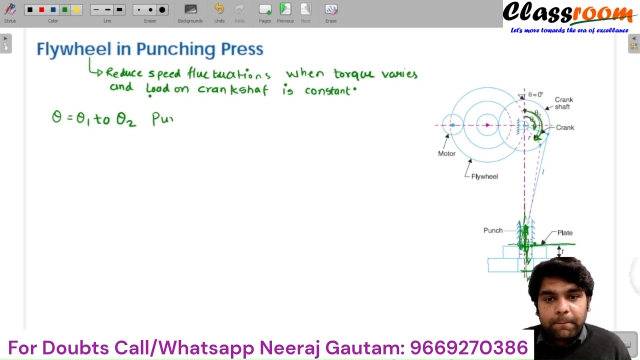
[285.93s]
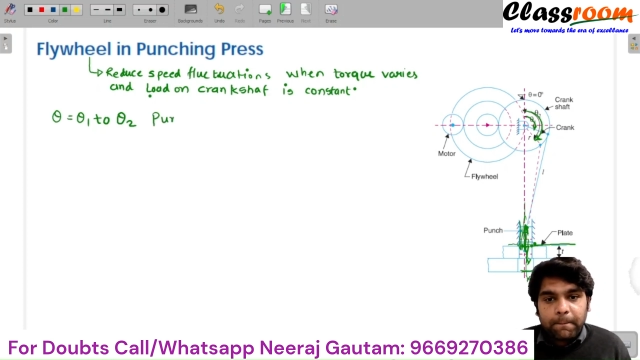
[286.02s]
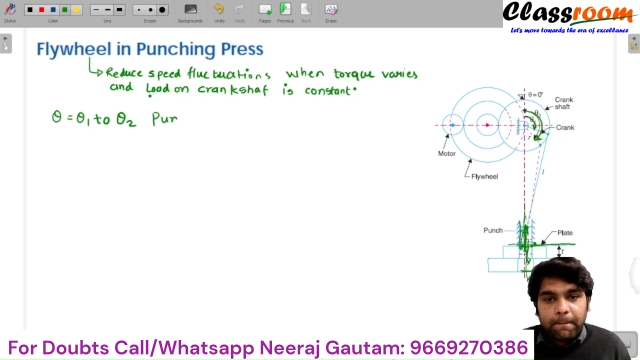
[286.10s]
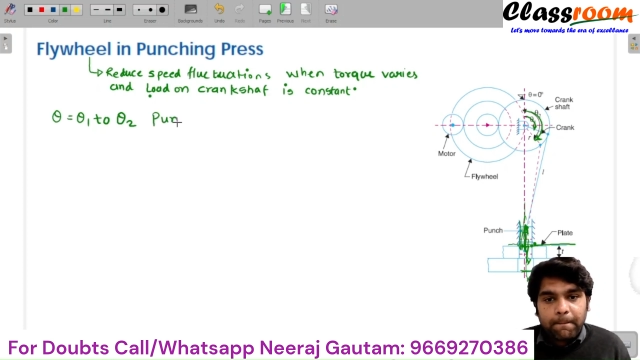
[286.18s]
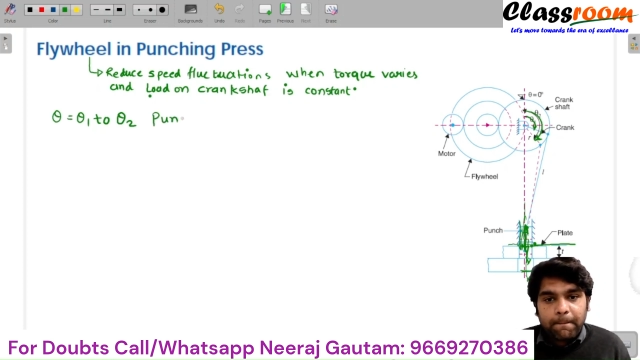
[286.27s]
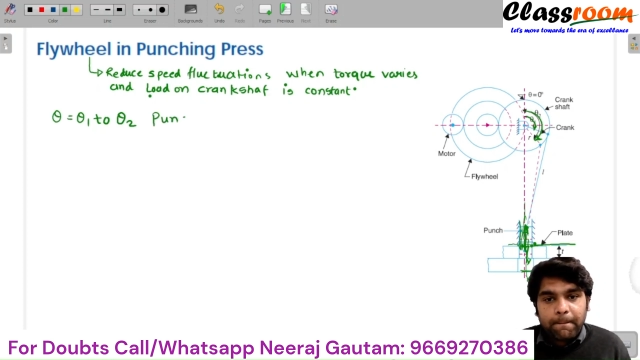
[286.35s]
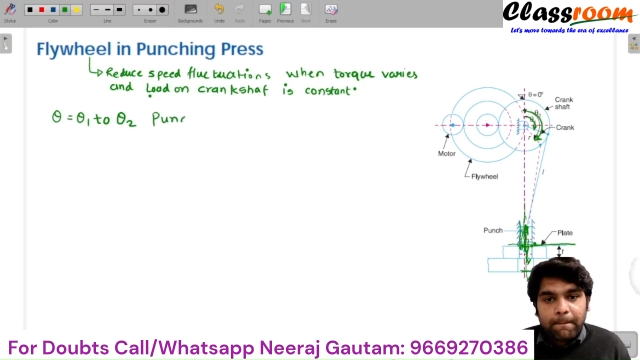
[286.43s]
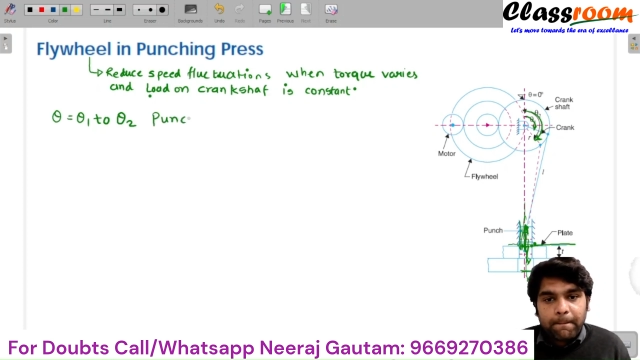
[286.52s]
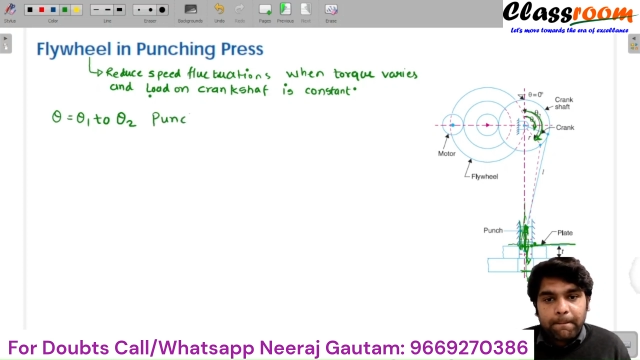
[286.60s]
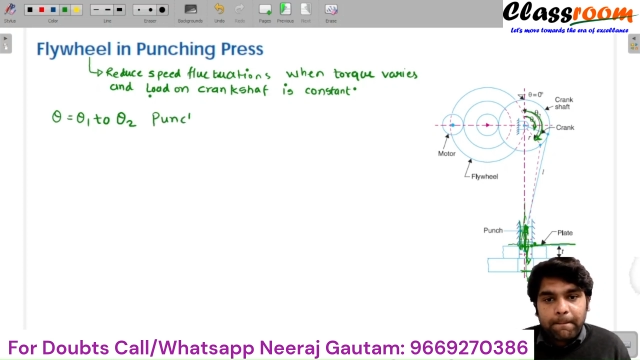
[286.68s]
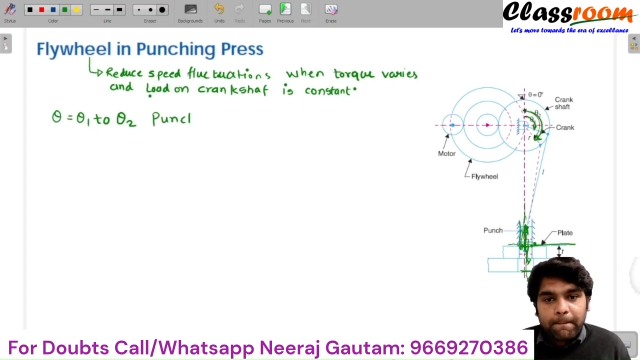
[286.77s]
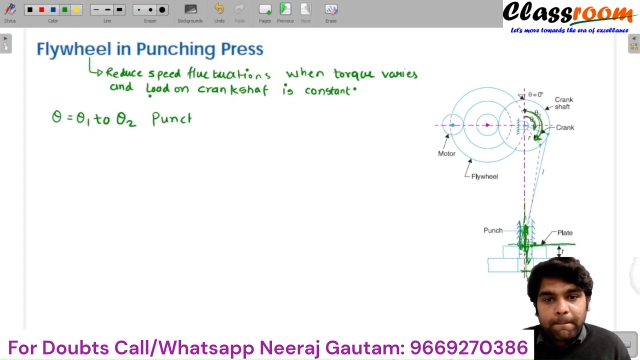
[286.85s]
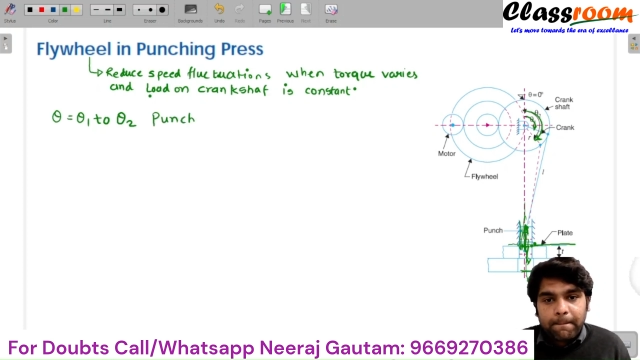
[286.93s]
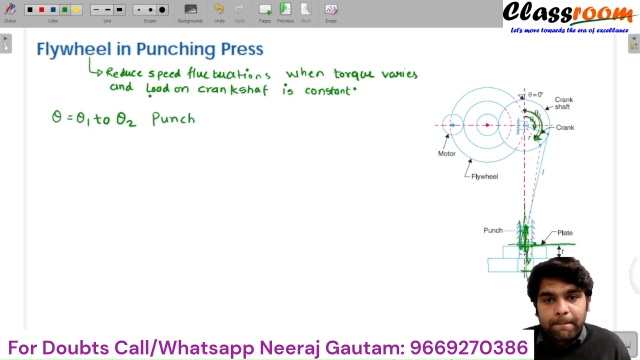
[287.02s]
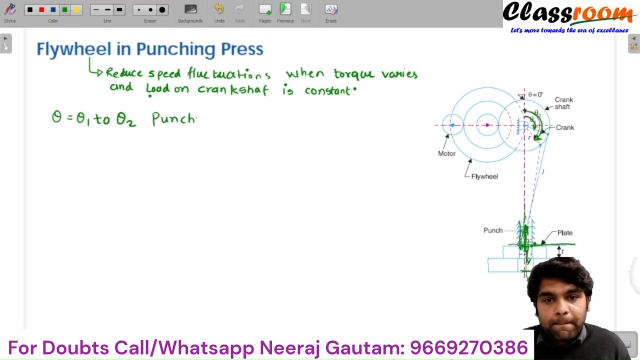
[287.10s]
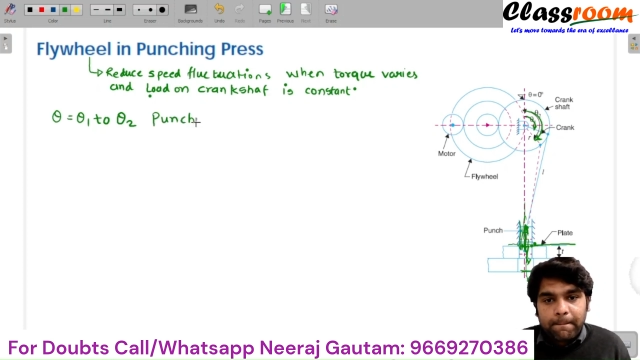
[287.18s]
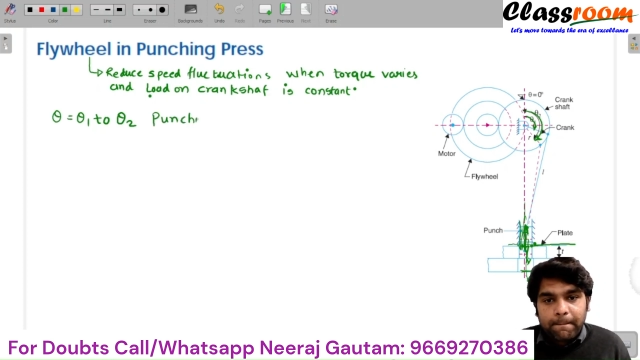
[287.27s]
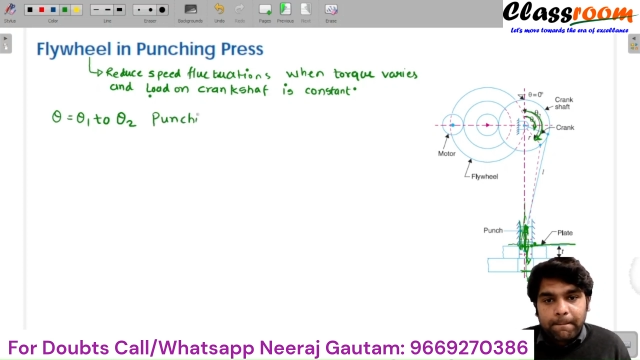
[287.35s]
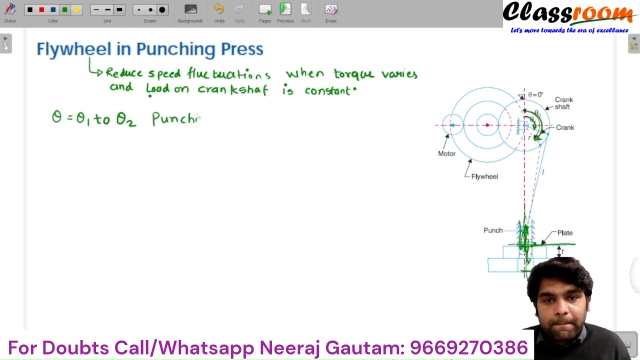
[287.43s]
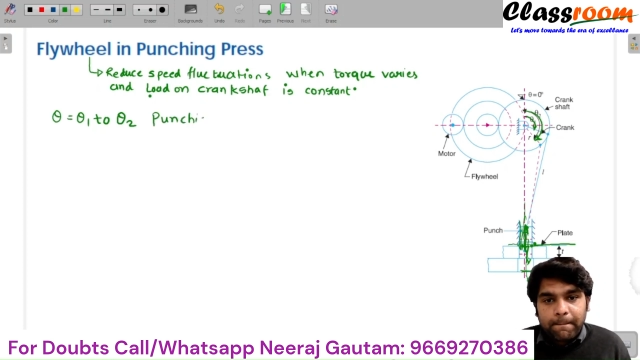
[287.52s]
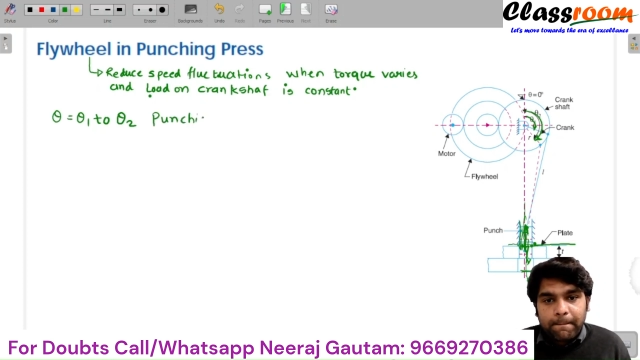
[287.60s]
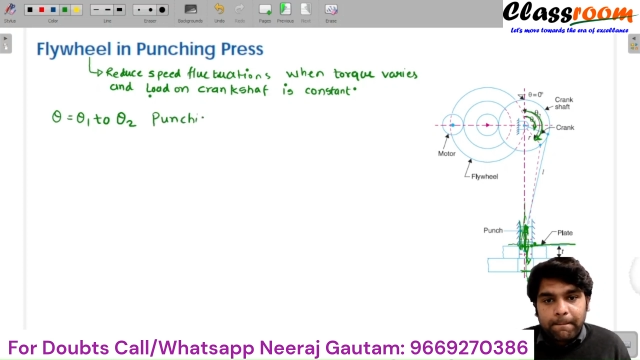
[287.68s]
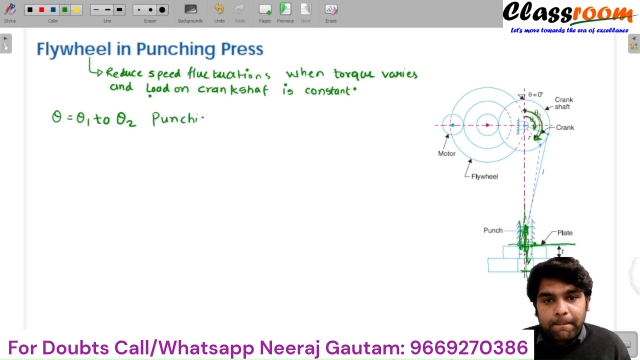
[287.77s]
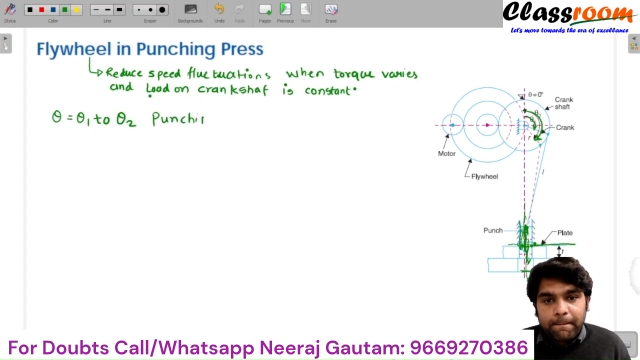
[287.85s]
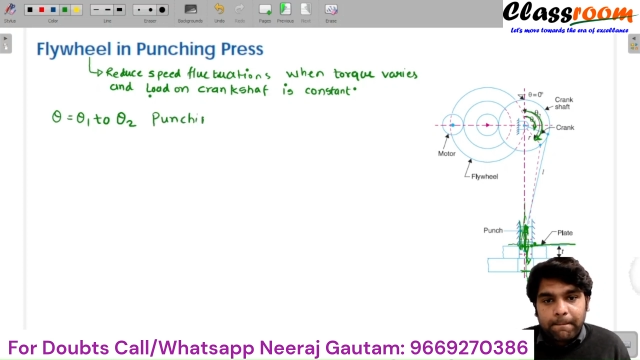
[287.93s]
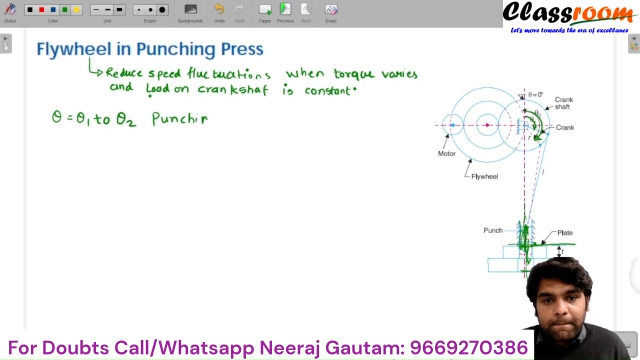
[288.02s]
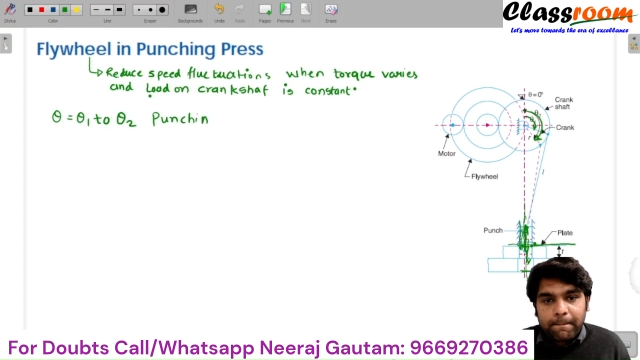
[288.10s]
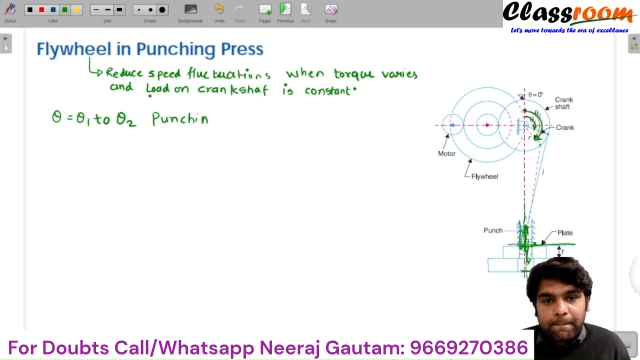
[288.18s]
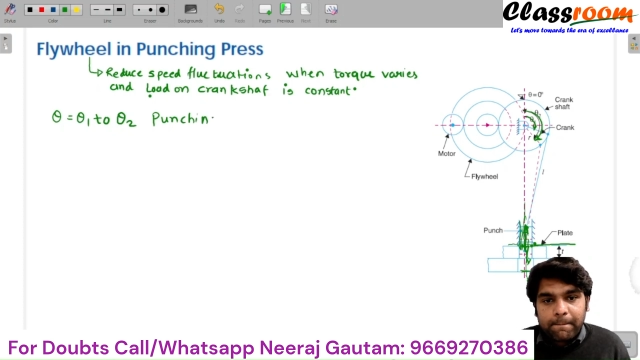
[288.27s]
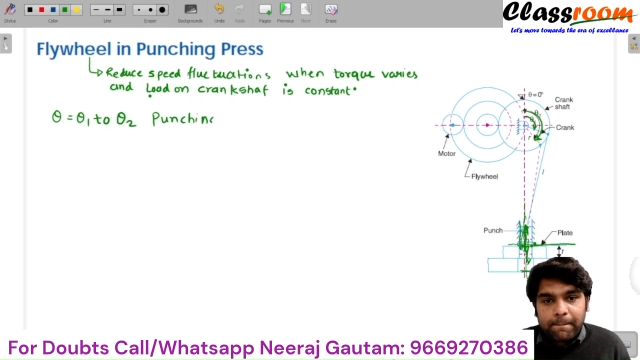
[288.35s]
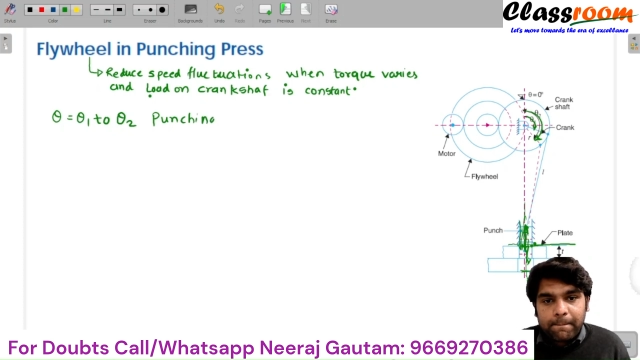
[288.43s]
[no speech]